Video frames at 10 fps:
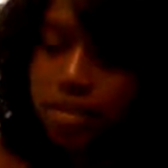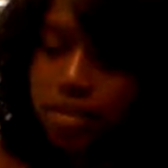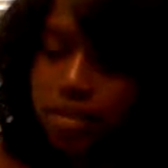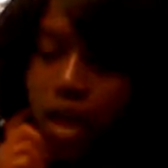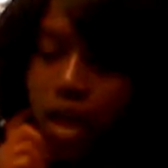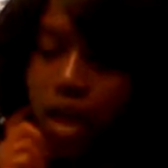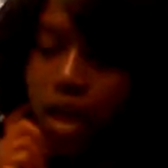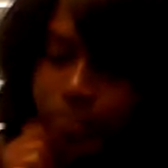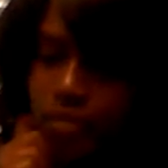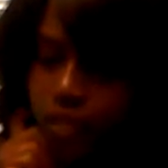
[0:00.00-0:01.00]
pour over
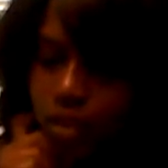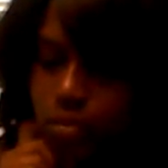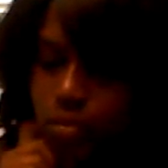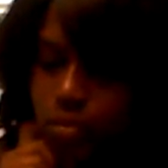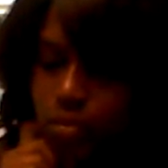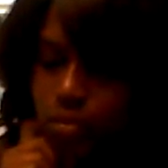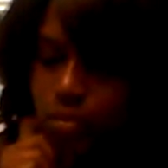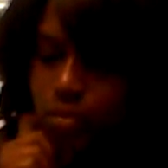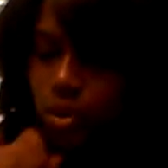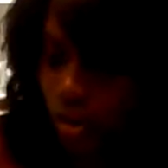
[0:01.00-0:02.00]
filter cone
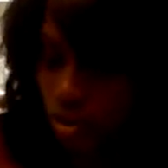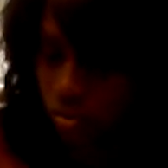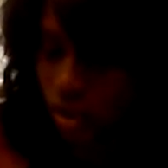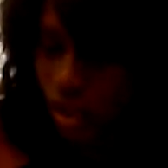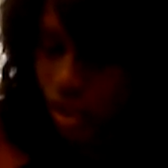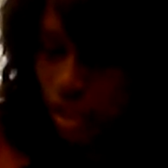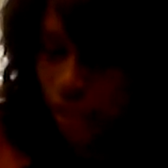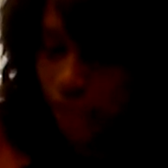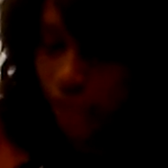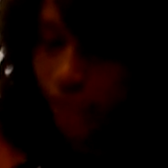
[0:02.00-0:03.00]
right here, and
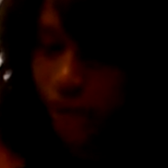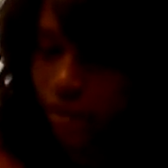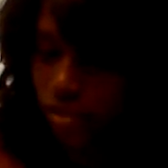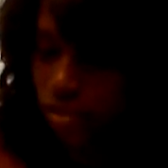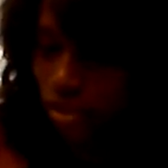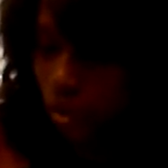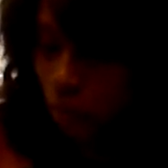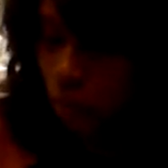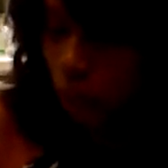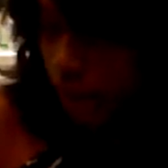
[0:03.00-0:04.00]
so what I'm going to do